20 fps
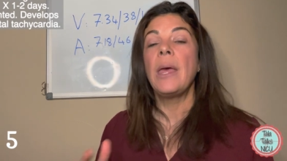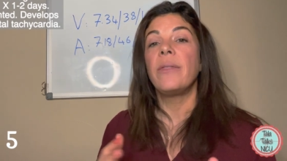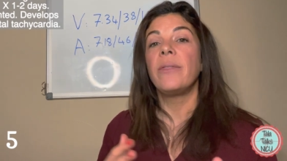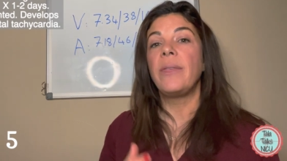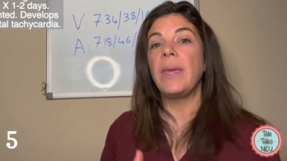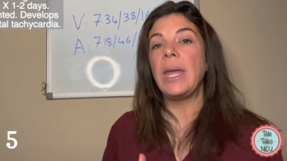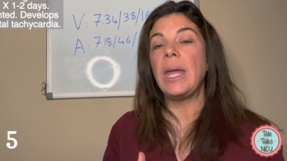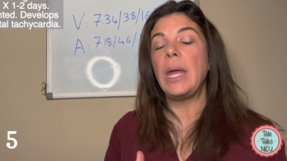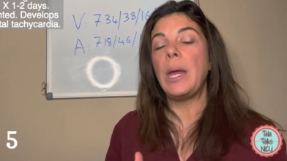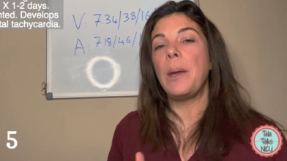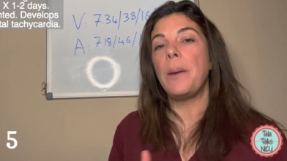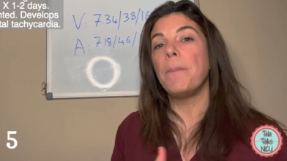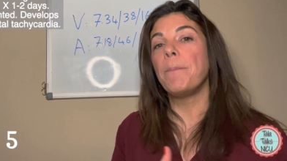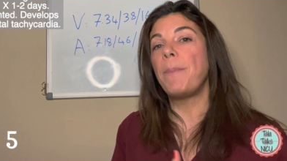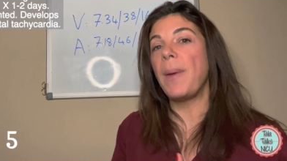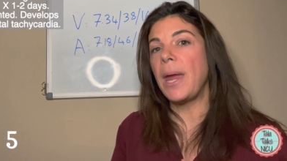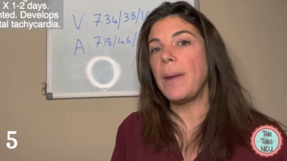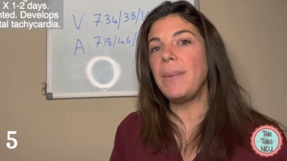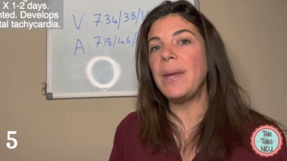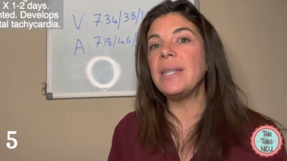The
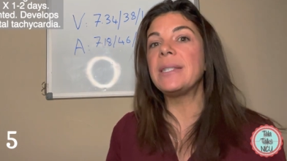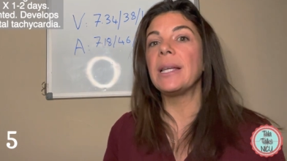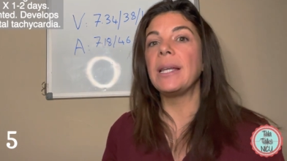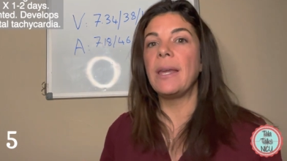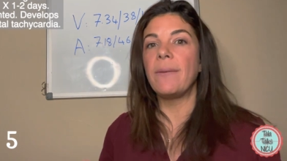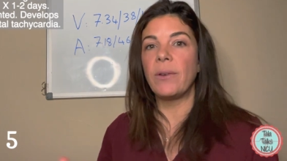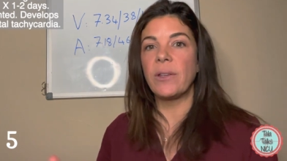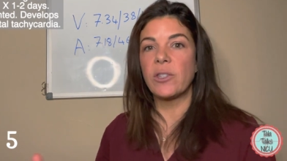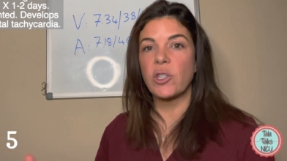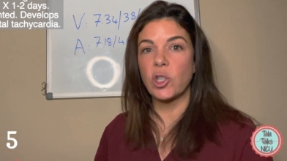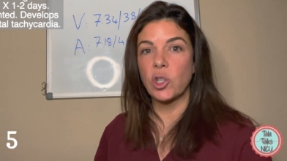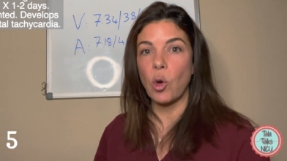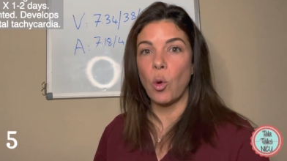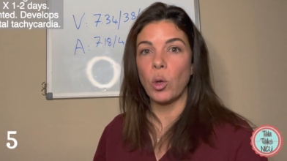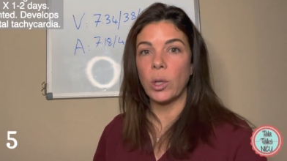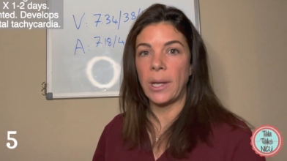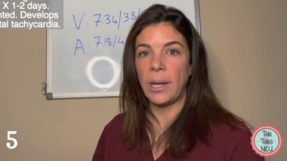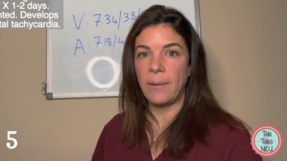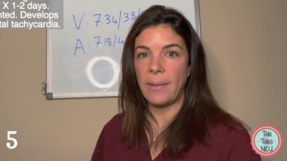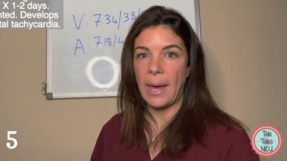baby delivers
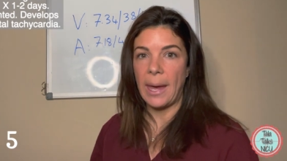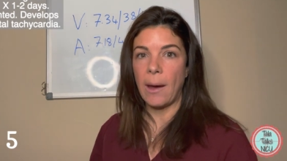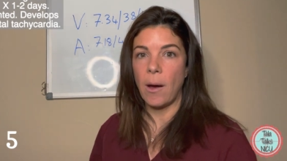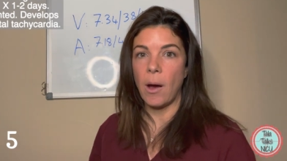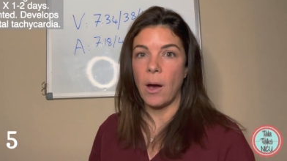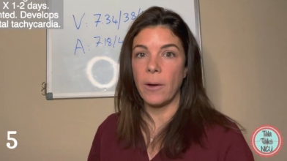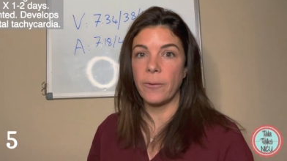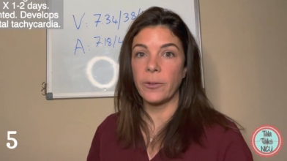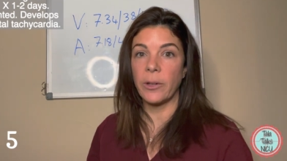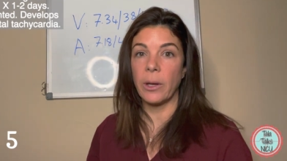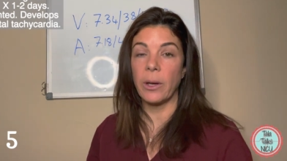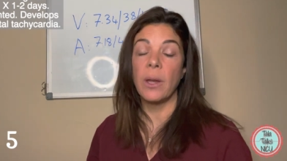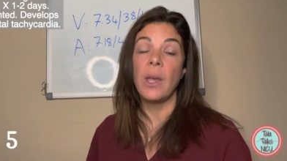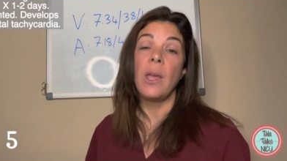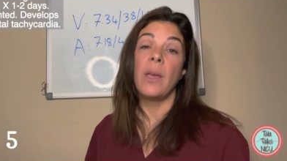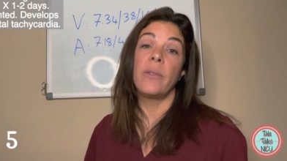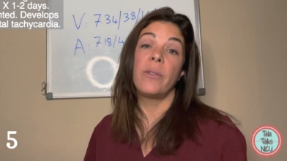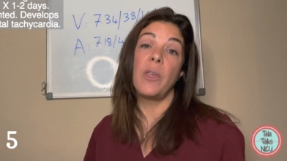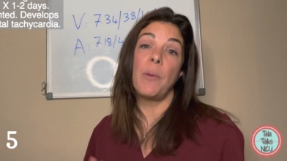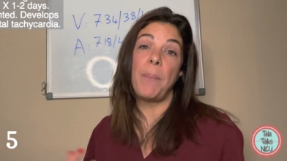shortly thereafter.
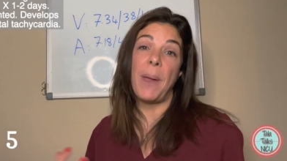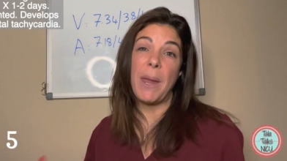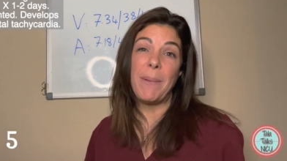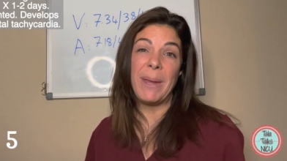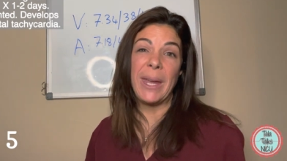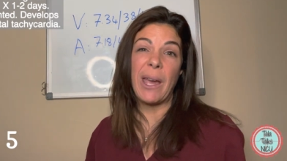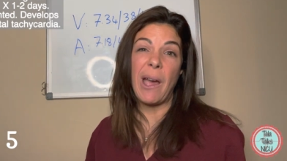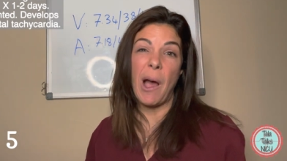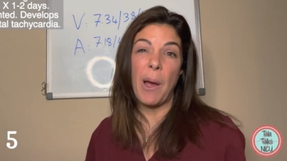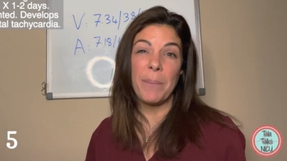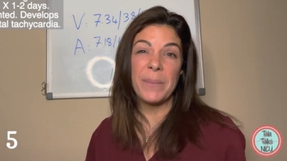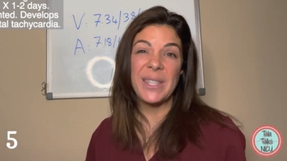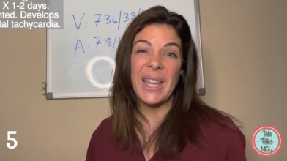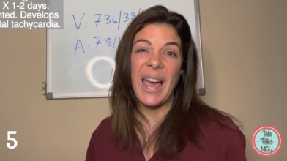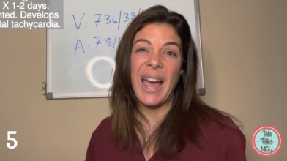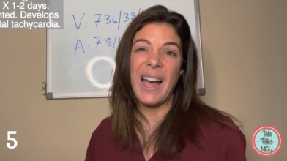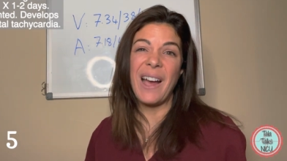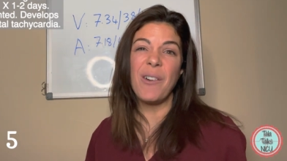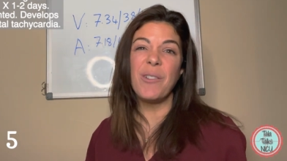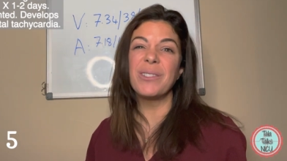The baby comes
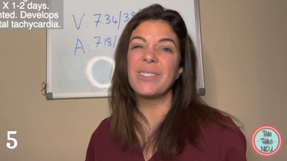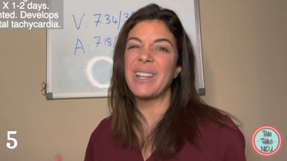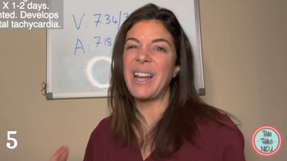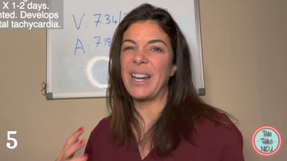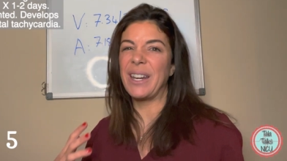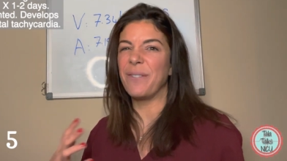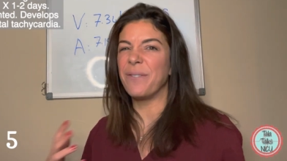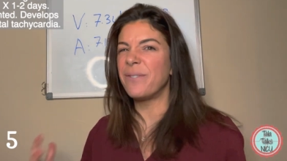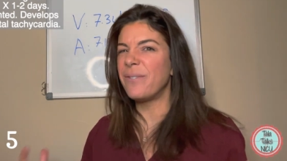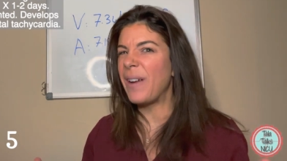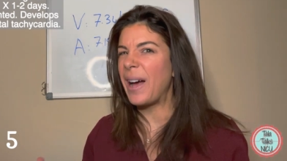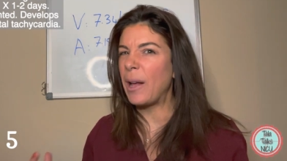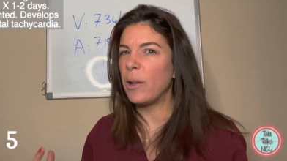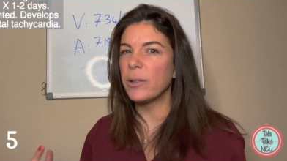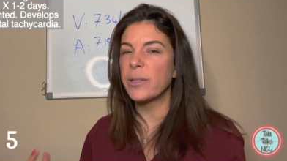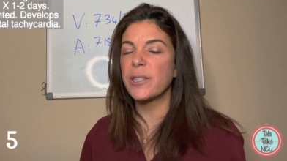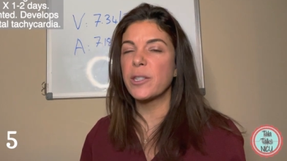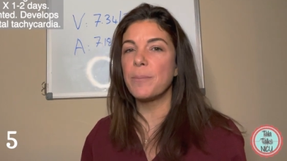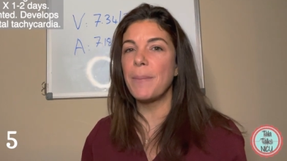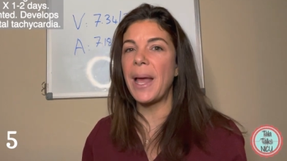out kind of
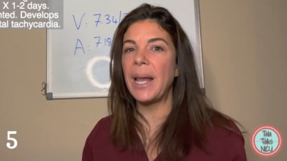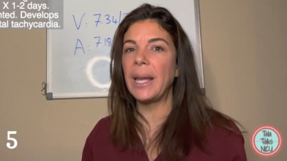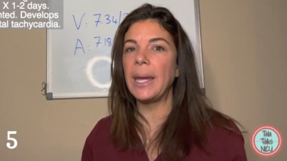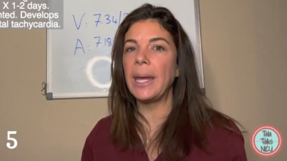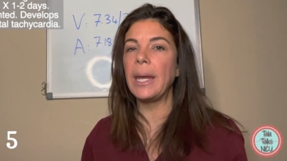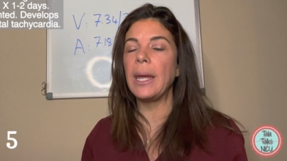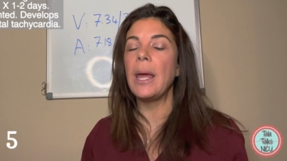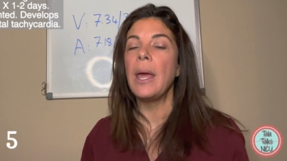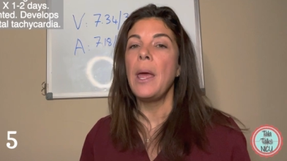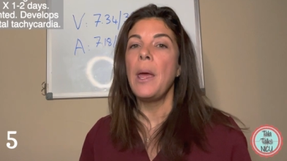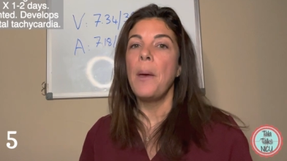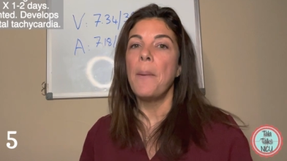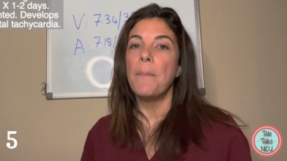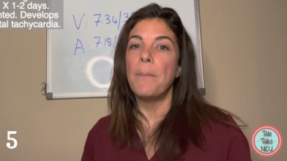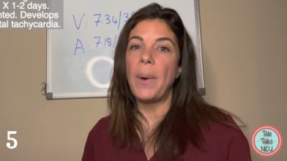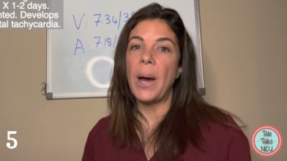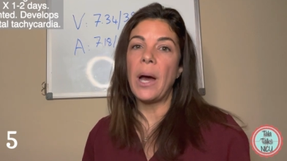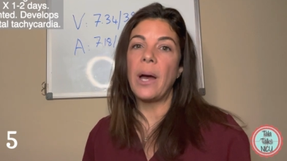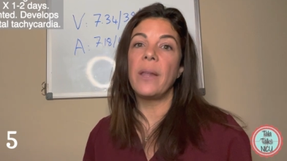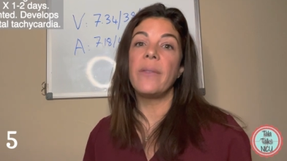foul smelling,
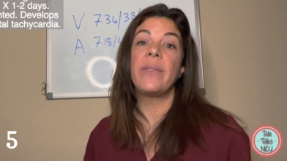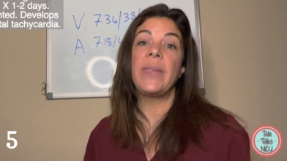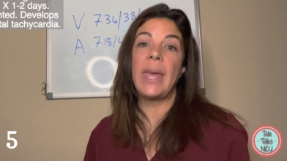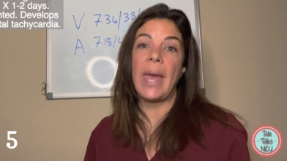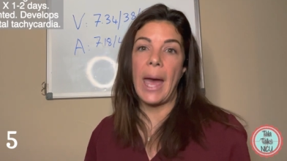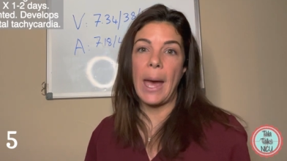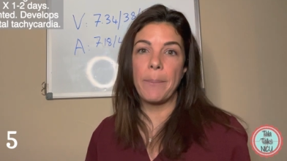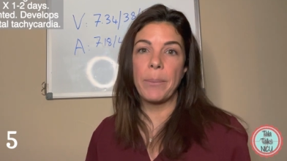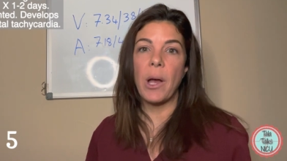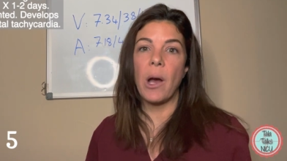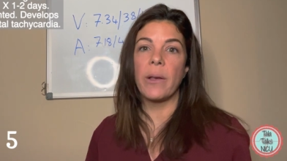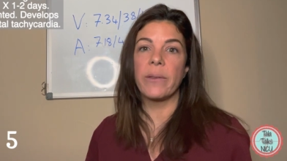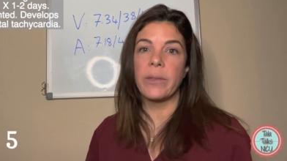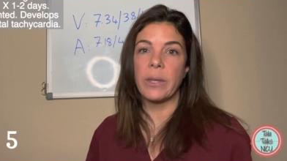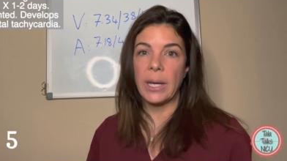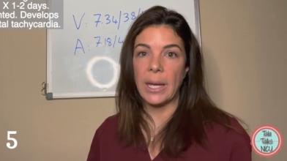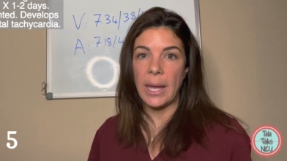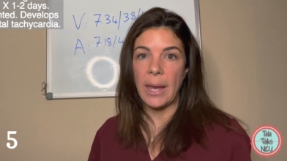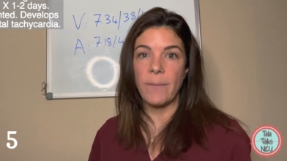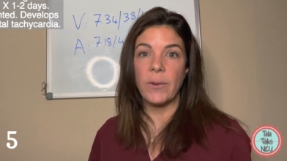but the Apgars
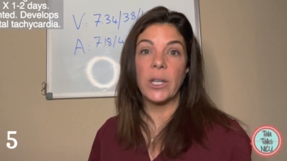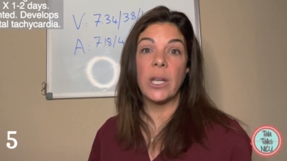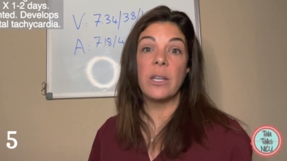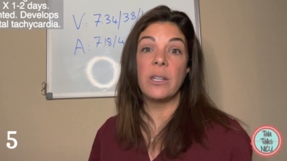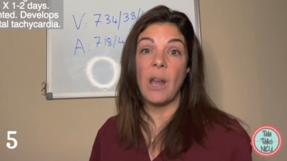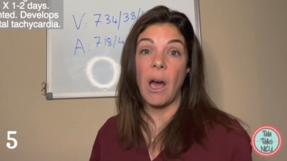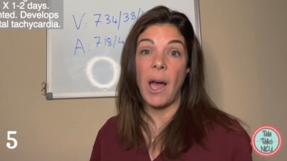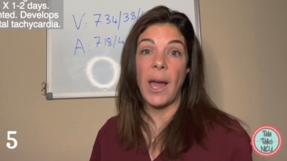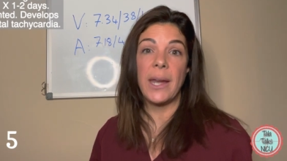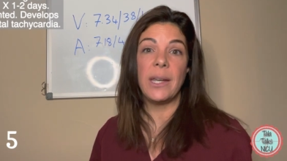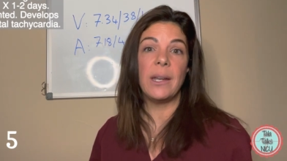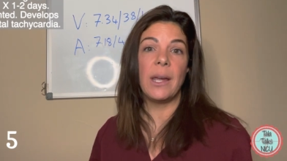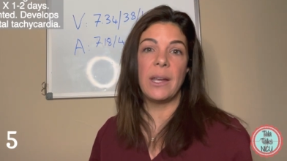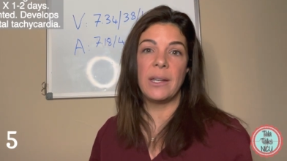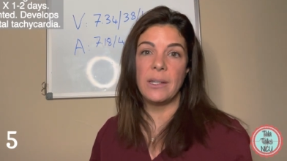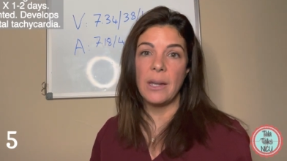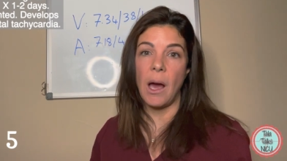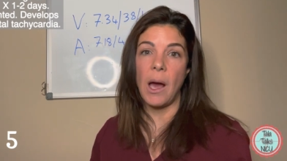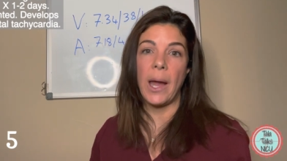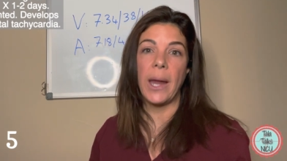that are given are nine
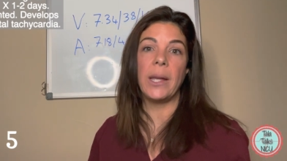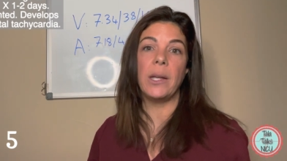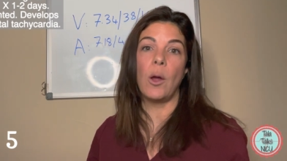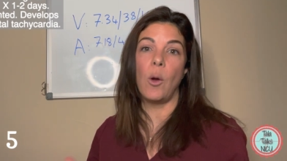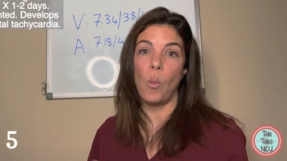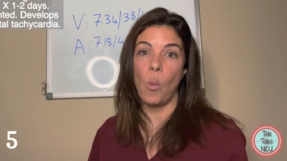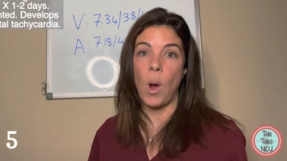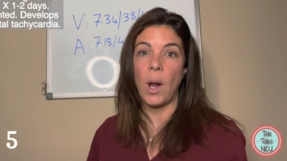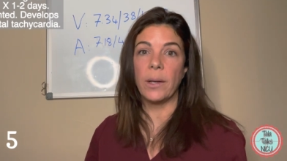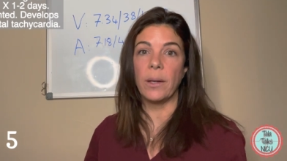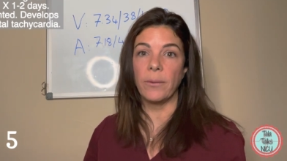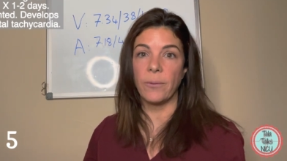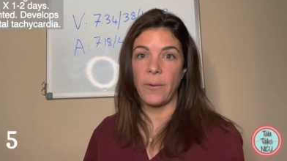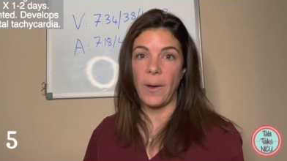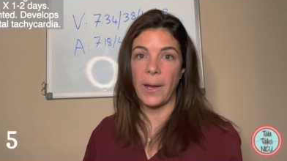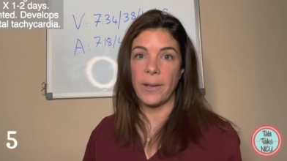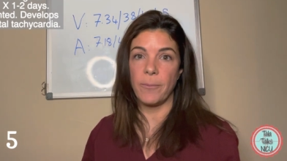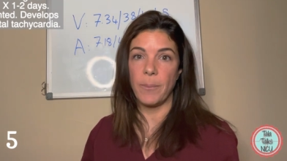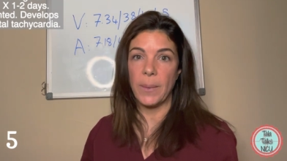and nine at one and five